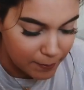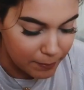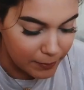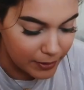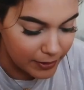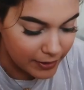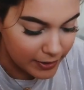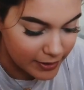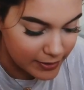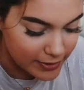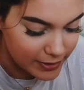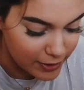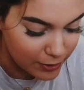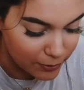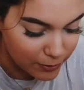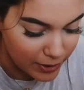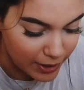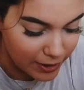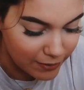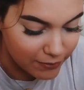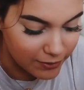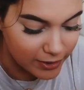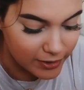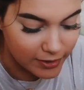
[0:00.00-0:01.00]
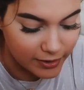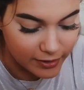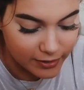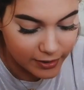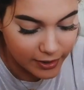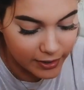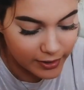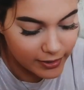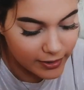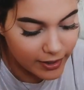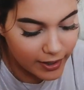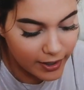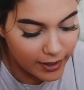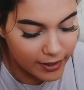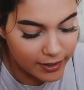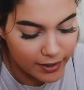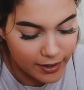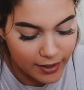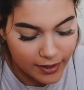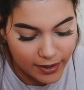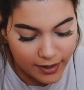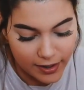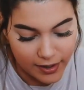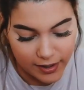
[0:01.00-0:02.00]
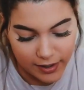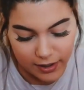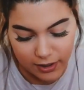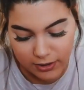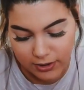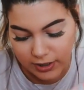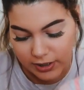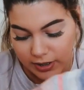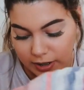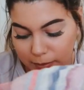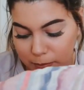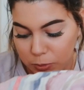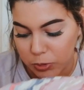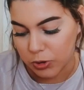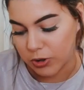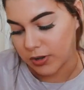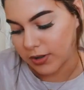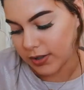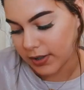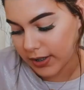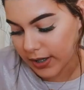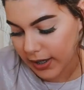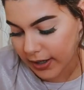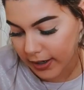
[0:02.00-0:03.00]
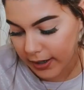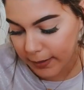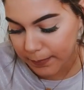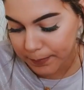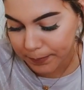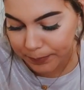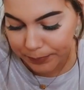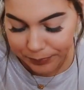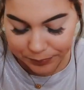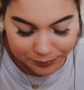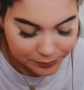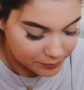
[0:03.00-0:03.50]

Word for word: because I don't have nothing like that and I was like let me just get it.